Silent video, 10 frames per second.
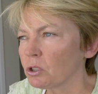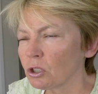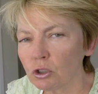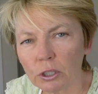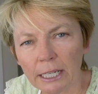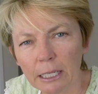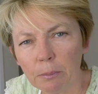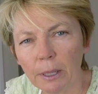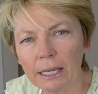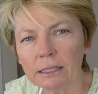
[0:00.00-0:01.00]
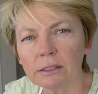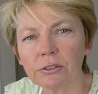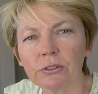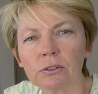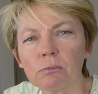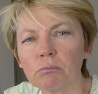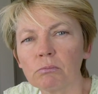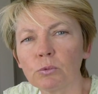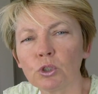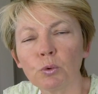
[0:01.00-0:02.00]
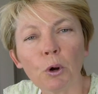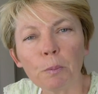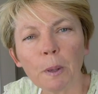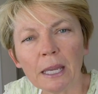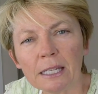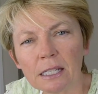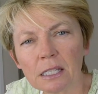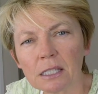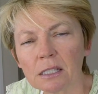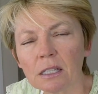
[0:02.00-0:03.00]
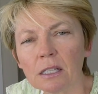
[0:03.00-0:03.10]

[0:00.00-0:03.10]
to grainy paints to opaques,